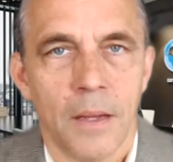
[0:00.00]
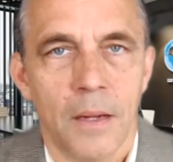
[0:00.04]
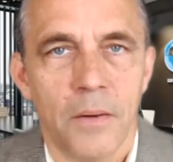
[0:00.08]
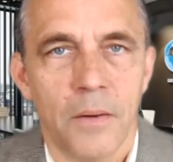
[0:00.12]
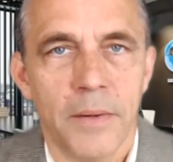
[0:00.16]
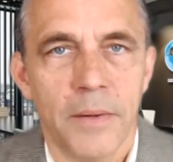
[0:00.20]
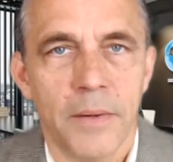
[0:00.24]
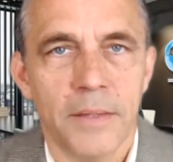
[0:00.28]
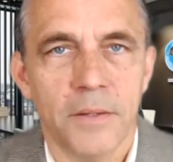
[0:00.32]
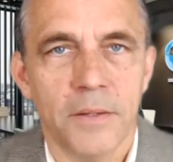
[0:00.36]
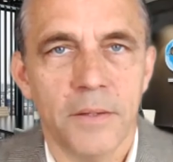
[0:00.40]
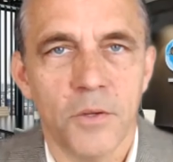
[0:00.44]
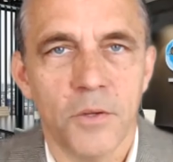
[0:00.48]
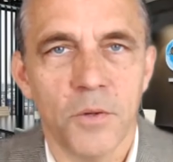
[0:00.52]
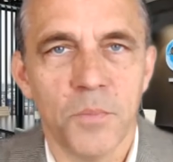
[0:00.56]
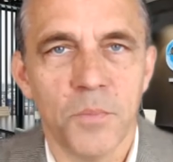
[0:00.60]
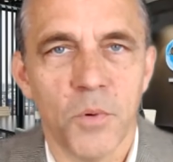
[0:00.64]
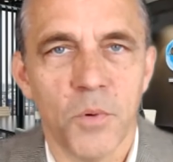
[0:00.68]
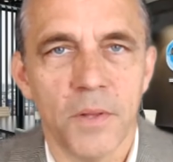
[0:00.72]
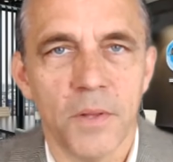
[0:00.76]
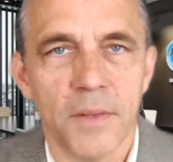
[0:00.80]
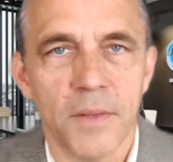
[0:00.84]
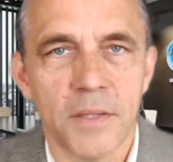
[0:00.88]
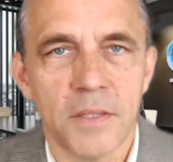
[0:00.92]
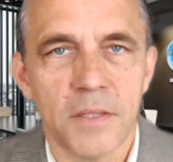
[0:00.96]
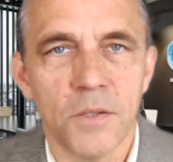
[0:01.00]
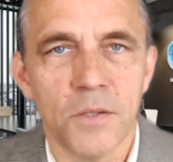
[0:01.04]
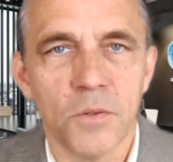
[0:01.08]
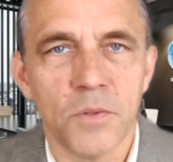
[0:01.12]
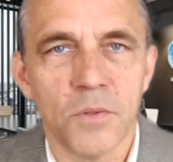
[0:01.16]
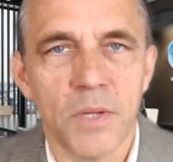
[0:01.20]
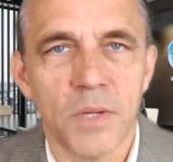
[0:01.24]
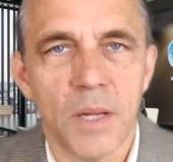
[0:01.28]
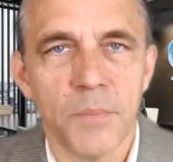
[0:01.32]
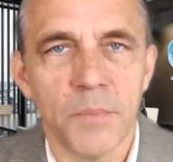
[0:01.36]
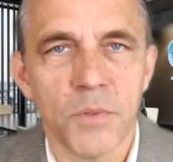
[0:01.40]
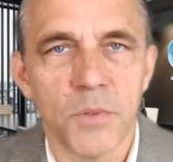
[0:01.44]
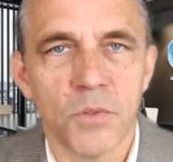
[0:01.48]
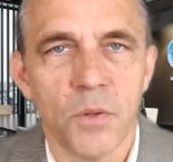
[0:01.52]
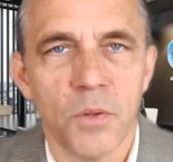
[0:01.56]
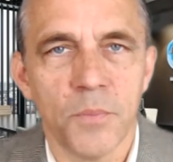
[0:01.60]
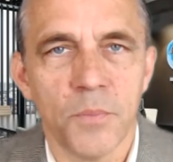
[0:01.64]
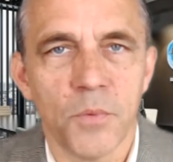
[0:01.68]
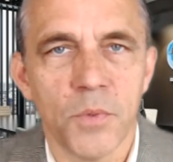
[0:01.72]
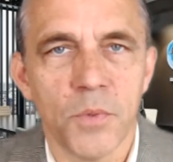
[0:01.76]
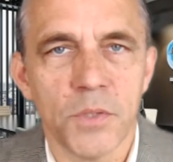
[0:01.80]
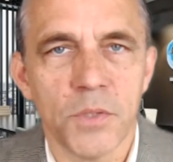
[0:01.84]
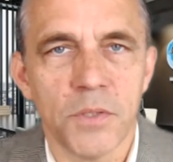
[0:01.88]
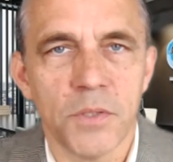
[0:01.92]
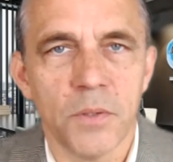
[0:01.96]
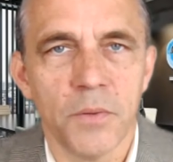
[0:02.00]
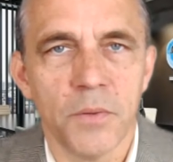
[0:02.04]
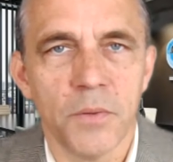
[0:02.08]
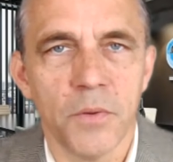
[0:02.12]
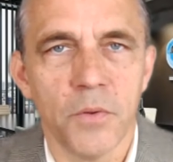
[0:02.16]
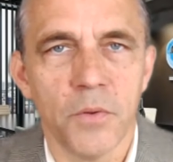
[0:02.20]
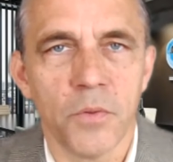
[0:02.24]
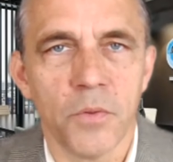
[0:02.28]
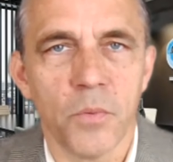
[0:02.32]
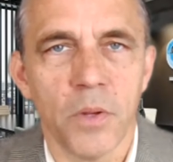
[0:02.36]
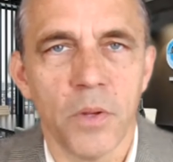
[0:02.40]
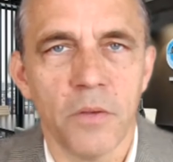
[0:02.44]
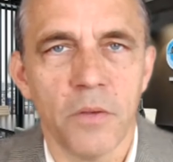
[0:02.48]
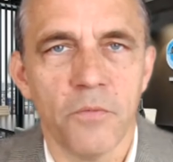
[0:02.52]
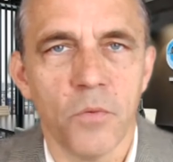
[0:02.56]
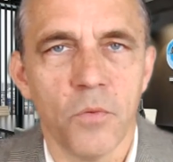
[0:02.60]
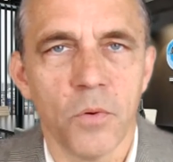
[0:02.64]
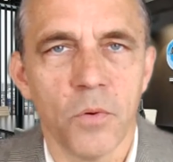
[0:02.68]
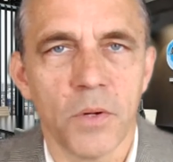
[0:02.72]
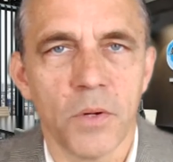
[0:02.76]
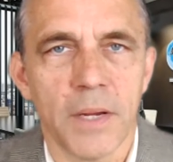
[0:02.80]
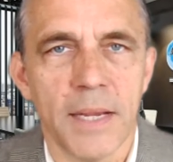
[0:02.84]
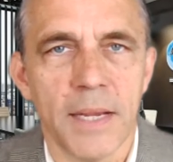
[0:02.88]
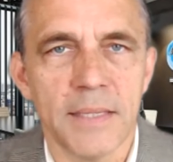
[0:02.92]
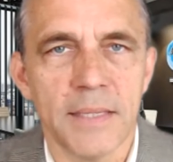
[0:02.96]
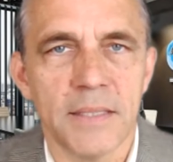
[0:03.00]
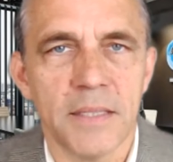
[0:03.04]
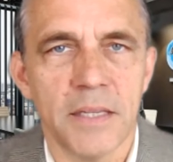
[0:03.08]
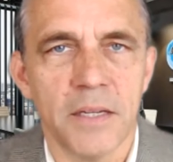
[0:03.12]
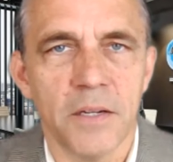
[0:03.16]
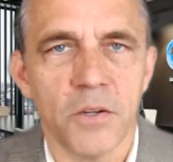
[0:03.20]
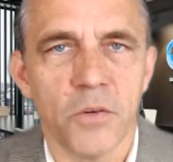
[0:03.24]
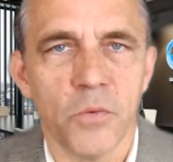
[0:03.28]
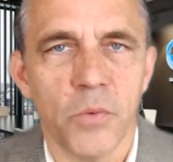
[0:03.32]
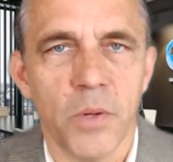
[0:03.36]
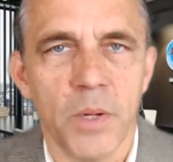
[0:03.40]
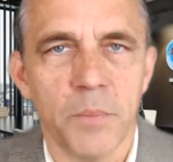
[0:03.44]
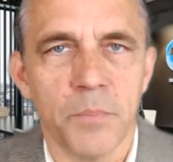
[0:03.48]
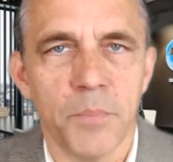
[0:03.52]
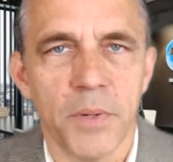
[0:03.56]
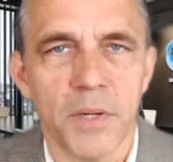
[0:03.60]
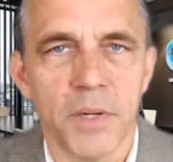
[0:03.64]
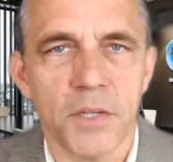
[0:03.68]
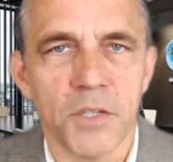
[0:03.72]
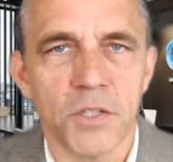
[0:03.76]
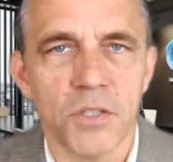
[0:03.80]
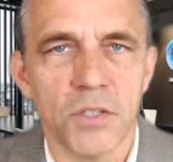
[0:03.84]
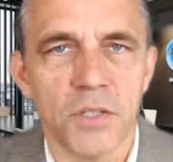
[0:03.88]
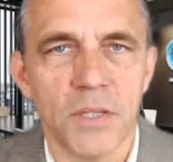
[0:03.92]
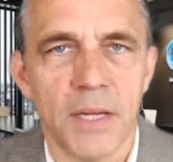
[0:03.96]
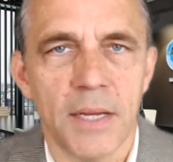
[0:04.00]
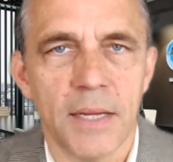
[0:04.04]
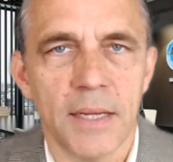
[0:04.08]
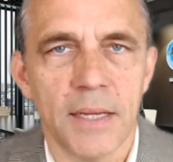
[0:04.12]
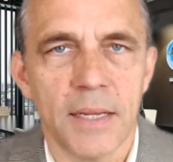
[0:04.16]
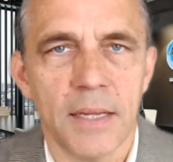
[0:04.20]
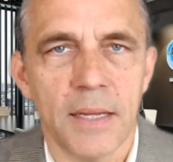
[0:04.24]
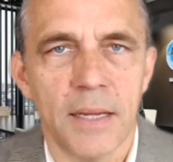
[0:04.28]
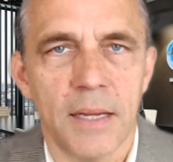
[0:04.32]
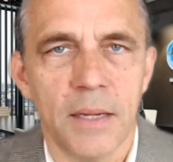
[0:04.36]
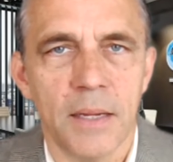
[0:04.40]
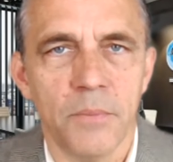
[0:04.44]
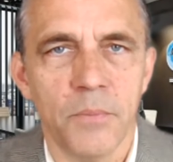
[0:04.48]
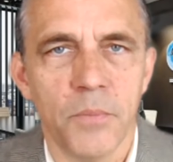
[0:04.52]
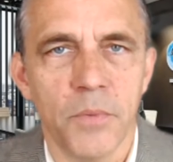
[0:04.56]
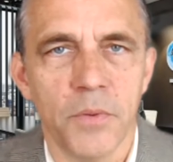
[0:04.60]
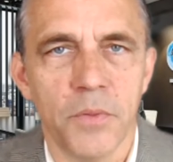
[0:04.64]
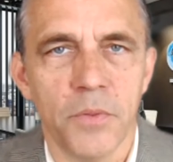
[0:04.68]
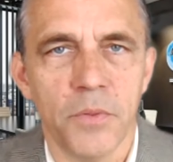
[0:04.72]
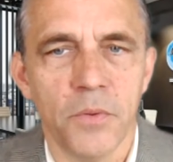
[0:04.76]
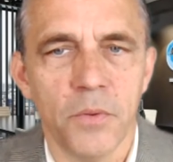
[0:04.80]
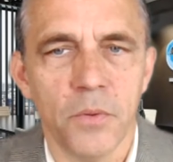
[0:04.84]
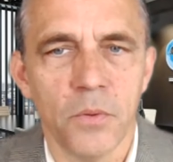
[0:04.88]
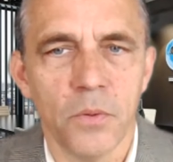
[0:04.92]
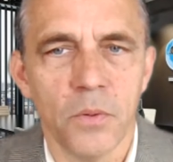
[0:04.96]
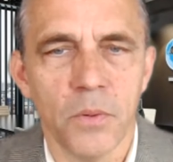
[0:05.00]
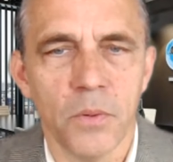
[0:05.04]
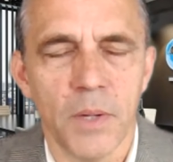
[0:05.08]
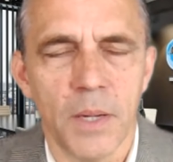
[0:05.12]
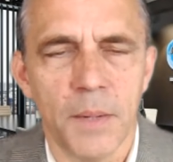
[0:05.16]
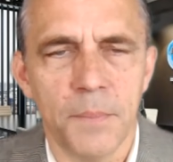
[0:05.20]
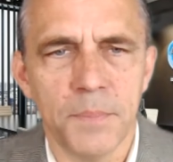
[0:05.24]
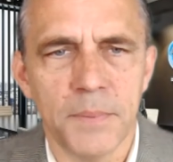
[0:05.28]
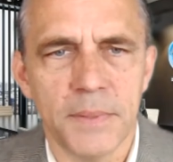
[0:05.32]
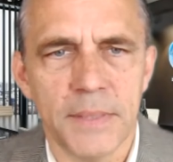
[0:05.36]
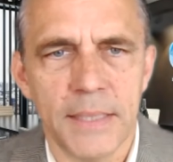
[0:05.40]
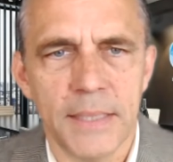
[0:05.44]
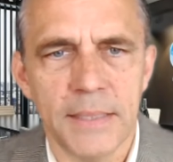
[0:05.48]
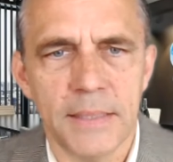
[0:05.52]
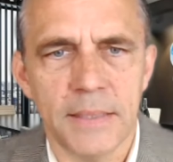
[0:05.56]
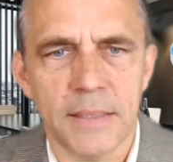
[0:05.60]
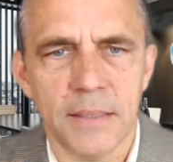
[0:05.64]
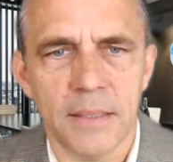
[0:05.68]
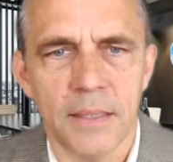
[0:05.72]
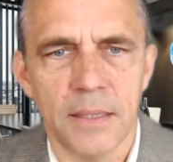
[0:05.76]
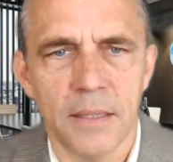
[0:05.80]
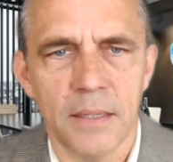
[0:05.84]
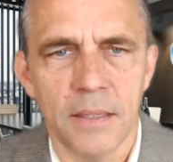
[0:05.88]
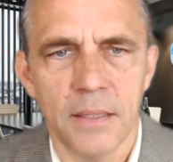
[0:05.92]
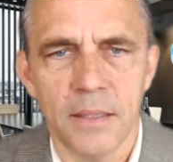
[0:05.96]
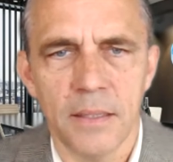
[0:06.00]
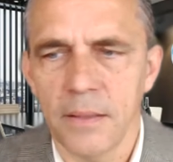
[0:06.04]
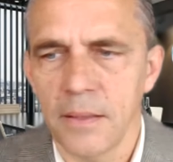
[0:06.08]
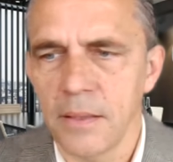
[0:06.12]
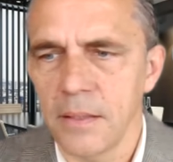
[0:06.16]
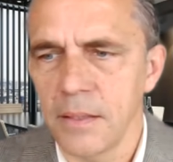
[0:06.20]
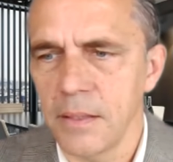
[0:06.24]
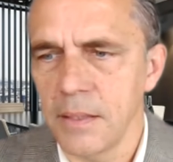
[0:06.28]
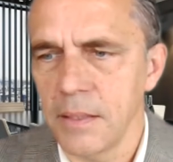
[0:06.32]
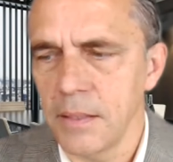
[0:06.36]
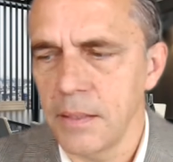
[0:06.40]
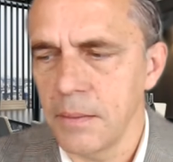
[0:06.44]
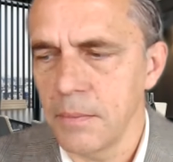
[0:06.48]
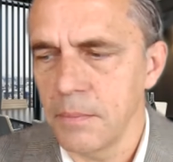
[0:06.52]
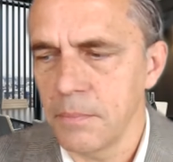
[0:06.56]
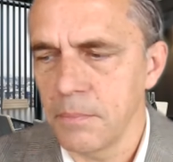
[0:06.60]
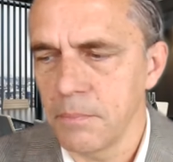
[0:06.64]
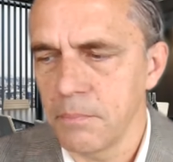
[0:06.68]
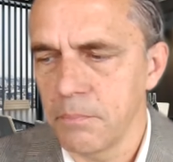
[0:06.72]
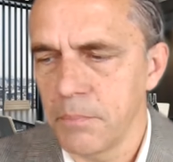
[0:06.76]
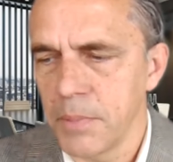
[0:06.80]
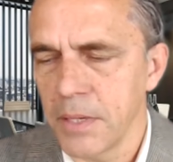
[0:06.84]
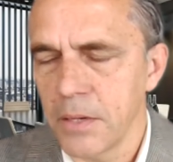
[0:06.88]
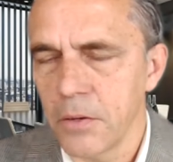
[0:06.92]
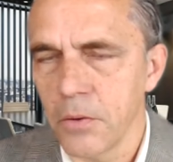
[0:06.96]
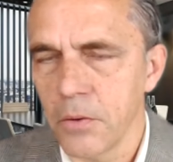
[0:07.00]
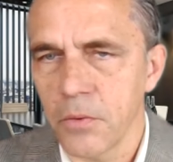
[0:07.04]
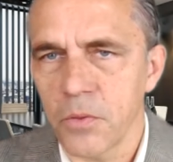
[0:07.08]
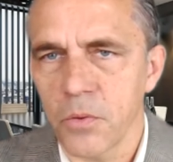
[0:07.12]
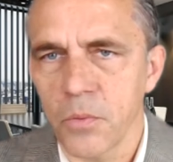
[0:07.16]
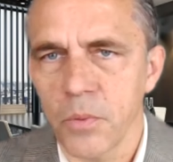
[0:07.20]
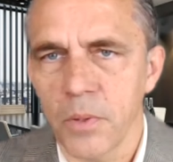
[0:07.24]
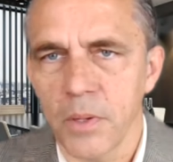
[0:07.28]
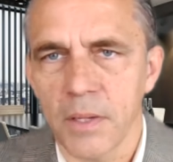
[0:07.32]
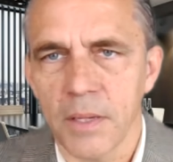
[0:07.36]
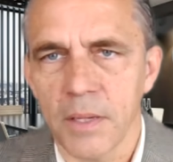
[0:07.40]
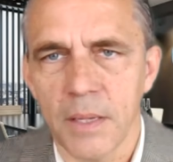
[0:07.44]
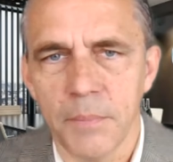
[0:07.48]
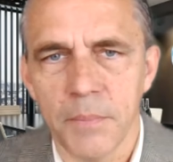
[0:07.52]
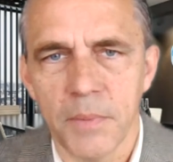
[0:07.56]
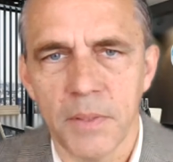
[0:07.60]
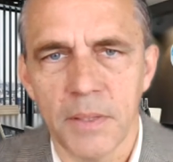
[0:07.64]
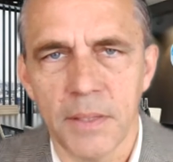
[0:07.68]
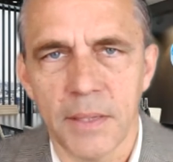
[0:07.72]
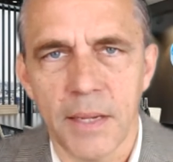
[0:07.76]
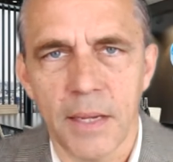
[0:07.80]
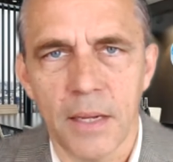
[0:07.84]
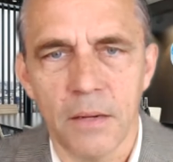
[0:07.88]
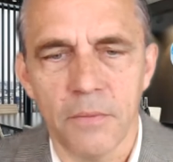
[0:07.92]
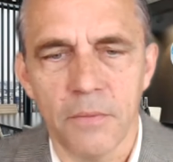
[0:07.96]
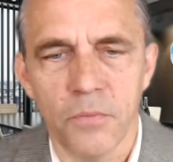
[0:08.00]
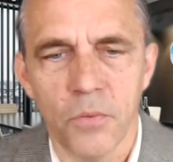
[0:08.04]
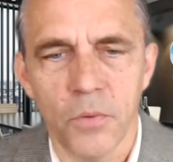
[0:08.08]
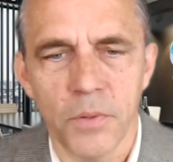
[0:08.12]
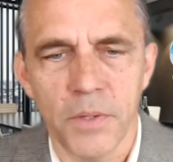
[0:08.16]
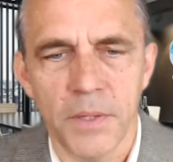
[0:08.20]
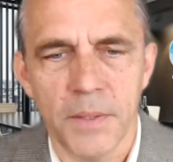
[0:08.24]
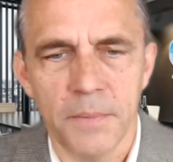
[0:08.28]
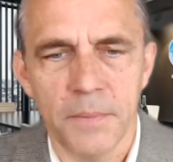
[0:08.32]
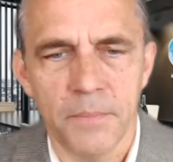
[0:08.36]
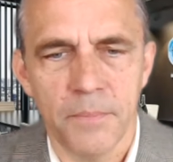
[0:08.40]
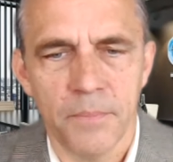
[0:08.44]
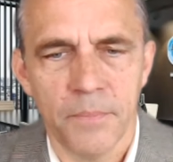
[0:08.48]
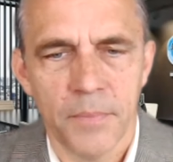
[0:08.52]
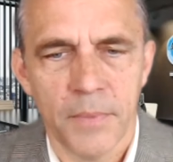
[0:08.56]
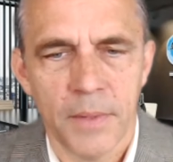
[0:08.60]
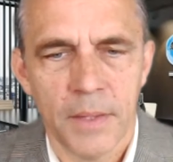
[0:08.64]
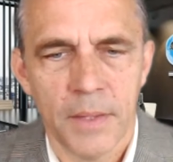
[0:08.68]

All right. Good morning. This is Luke Thomas, Holmquist here at the Earthquake Forecast Center, quakeprediction.com, with your update on the big earthquake coming to California.